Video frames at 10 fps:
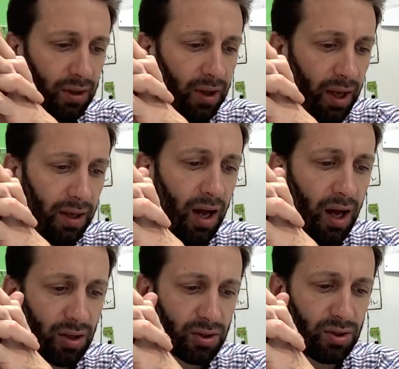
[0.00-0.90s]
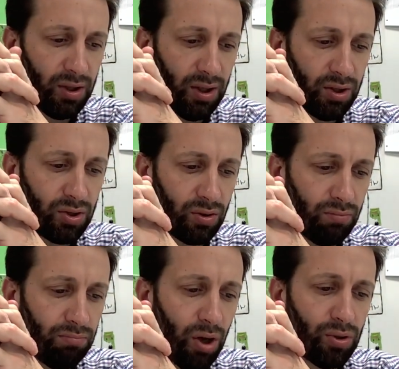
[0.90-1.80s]
And oxygen is your
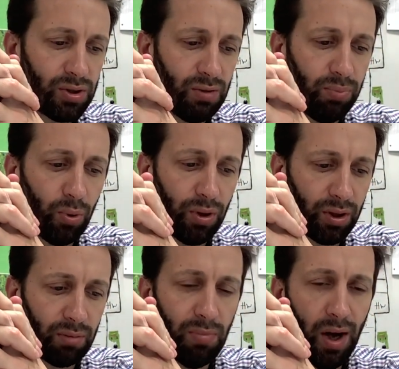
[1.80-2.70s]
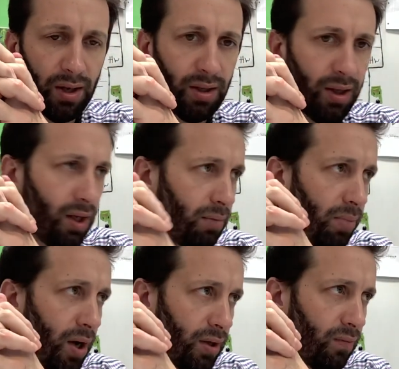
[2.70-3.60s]
most important commodity in a
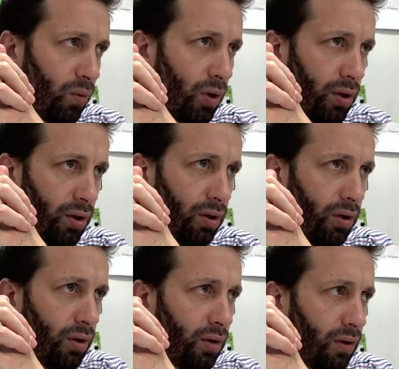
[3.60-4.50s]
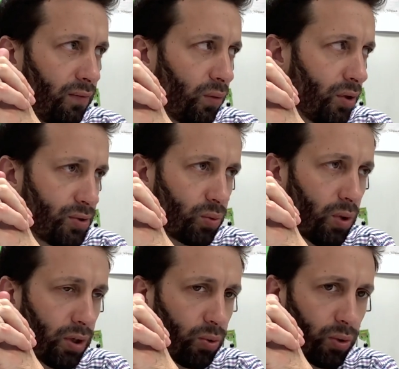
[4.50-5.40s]
body of water for those
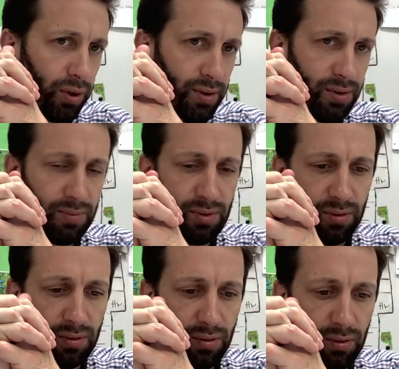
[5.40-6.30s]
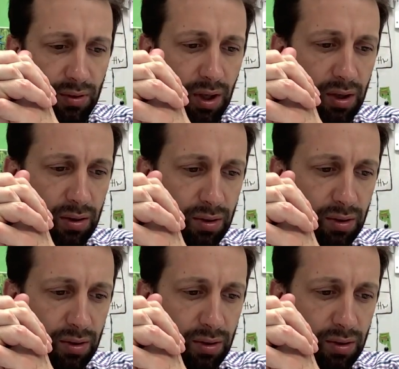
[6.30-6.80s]
aquatic organisms. Okay?